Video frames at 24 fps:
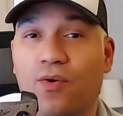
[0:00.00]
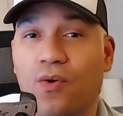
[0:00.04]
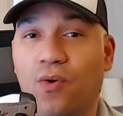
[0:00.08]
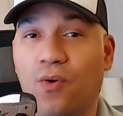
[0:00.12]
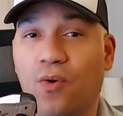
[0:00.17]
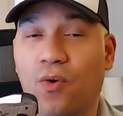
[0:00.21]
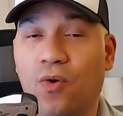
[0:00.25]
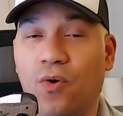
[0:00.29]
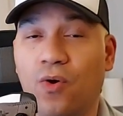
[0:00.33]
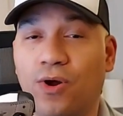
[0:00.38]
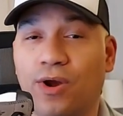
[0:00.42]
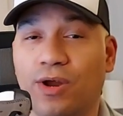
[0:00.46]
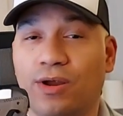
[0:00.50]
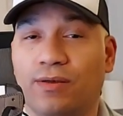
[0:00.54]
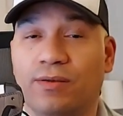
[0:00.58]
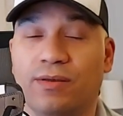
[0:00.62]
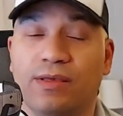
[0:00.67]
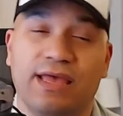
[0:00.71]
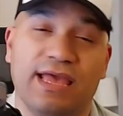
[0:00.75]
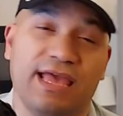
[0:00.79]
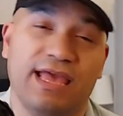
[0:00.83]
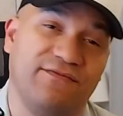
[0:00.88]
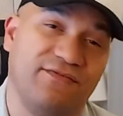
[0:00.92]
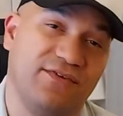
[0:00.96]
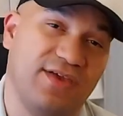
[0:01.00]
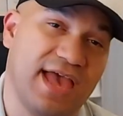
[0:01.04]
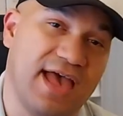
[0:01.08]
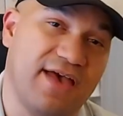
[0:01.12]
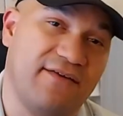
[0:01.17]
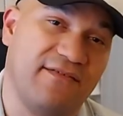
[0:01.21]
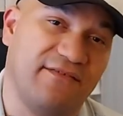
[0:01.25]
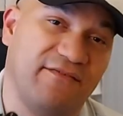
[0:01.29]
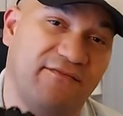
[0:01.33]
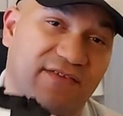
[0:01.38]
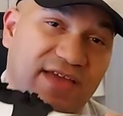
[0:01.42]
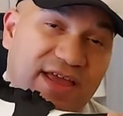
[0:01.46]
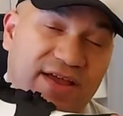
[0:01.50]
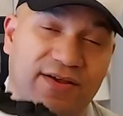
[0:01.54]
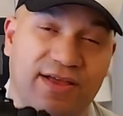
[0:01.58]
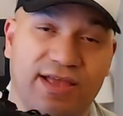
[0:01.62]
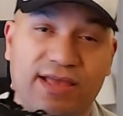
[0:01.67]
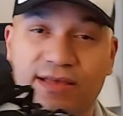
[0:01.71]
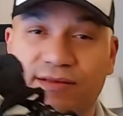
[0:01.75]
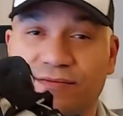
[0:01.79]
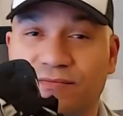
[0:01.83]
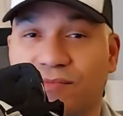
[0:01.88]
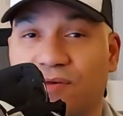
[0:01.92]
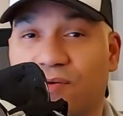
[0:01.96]
or if you have a
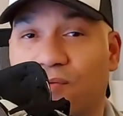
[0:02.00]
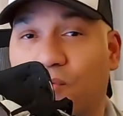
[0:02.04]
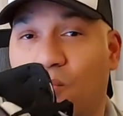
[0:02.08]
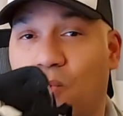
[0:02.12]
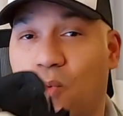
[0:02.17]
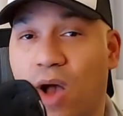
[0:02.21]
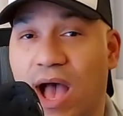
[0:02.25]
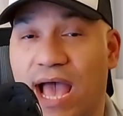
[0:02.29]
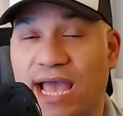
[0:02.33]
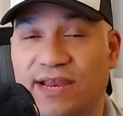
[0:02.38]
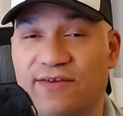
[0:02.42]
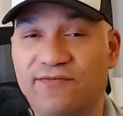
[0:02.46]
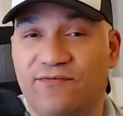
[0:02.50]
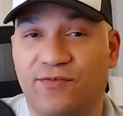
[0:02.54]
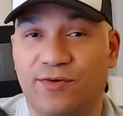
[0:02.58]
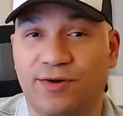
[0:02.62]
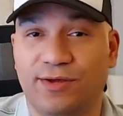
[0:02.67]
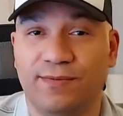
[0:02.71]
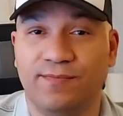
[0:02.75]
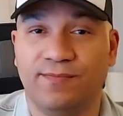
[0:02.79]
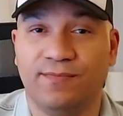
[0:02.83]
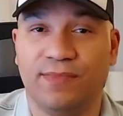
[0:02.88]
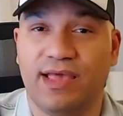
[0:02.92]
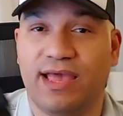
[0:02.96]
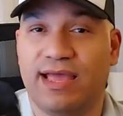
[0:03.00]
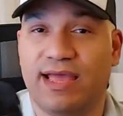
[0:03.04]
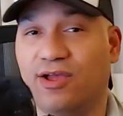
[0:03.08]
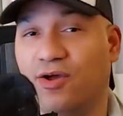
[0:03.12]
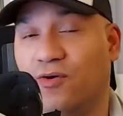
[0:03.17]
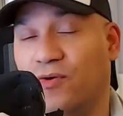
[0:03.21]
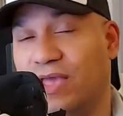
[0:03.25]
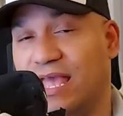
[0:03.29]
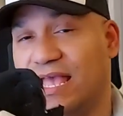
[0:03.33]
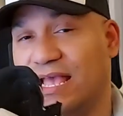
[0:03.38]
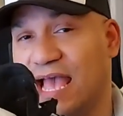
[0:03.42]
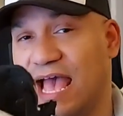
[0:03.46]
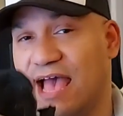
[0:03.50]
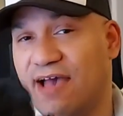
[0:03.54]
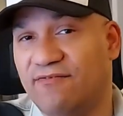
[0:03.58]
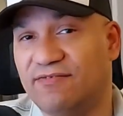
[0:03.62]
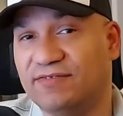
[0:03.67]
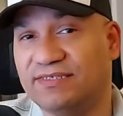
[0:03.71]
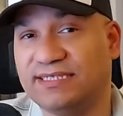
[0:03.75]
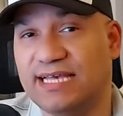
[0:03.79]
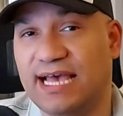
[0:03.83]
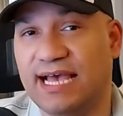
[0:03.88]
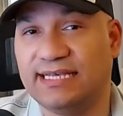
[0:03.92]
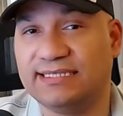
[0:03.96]
very wide foot and going
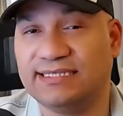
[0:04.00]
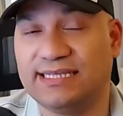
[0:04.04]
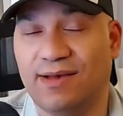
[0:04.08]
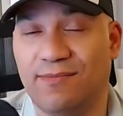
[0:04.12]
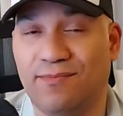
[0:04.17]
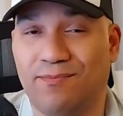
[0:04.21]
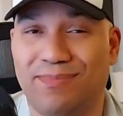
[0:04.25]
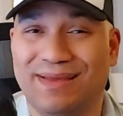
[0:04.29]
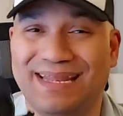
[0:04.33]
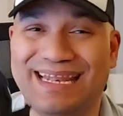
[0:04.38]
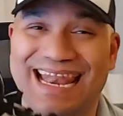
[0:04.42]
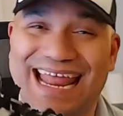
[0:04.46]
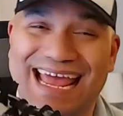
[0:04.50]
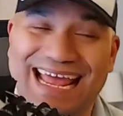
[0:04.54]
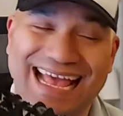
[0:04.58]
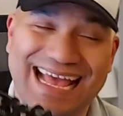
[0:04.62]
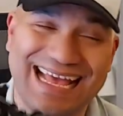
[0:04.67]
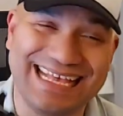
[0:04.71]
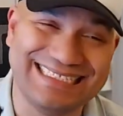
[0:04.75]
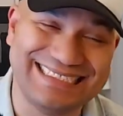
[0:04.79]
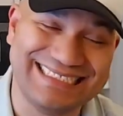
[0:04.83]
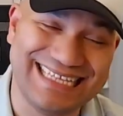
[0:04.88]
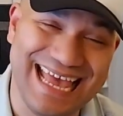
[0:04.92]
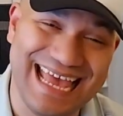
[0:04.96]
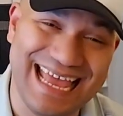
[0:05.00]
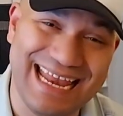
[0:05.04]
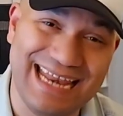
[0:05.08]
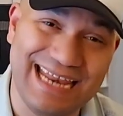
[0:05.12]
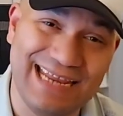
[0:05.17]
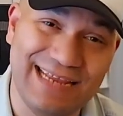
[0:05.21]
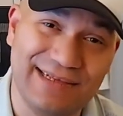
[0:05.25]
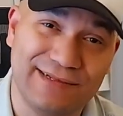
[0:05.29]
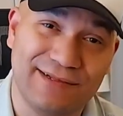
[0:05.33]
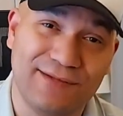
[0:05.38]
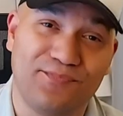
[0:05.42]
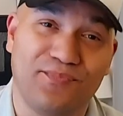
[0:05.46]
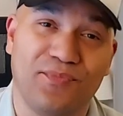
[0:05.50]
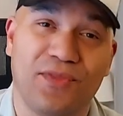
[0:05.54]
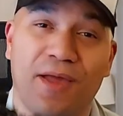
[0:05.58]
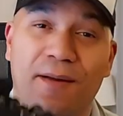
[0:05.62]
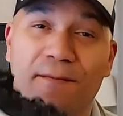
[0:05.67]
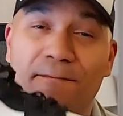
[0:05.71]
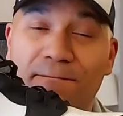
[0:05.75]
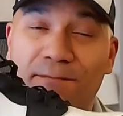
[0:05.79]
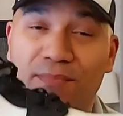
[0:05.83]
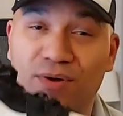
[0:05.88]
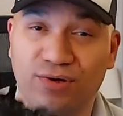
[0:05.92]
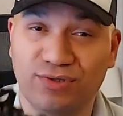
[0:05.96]
half a size up. But like I said,
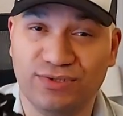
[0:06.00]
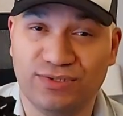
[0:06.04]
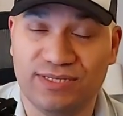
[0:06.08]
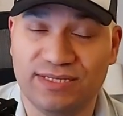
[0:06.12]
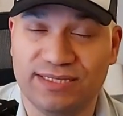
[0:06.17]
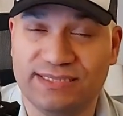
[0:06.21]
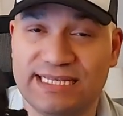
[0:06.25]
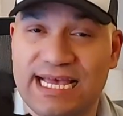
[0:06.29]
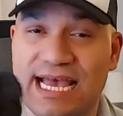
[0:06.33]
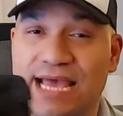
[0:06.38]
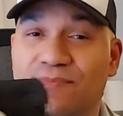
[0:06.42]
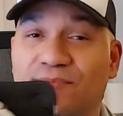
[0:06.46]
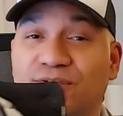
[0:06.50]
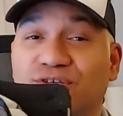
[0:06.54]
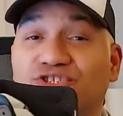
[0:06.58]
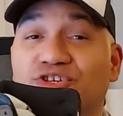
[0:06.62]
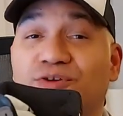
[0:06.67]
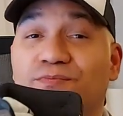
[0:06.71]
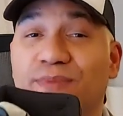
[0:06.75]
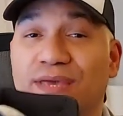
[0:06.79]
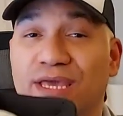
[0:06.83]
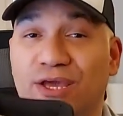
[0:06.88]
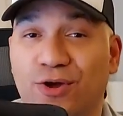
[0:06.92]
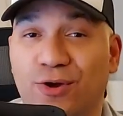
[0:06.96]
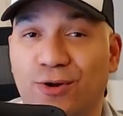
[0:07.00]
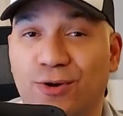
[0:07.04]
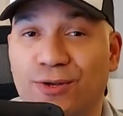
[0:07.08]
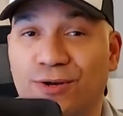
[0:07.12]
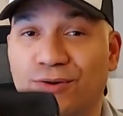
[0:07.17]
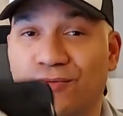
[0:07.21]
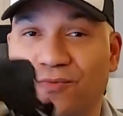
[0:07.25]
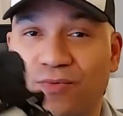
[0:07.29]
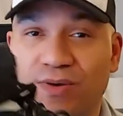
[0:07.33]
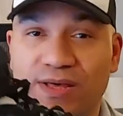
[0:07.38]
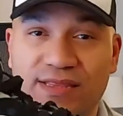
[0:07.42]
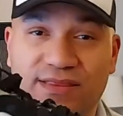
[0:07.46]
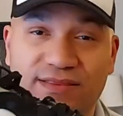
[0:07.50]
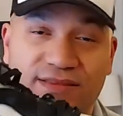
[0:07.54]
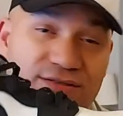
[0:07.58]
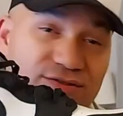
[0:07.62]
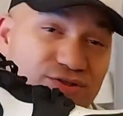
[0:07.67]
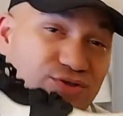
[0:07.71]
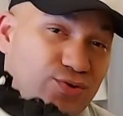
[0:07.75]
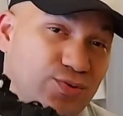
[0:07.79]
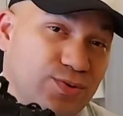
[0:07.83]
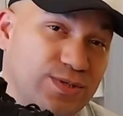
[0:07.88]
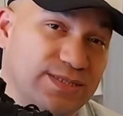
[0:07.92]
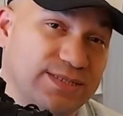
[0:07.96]
most of the time you should be good with
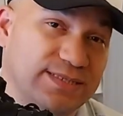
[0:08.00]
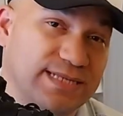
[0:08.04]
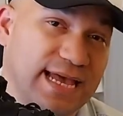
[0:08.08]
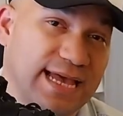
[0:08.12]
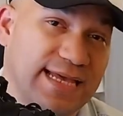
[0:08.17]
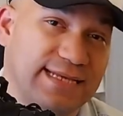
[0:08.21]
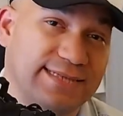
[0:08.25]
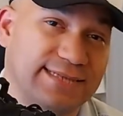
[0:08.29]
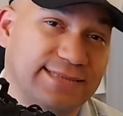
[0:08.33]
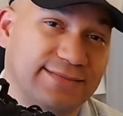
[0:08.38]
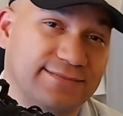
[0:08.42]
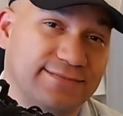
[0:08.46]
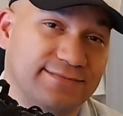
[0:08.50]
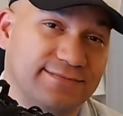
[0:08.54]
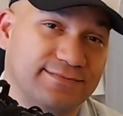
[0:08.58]
true to size.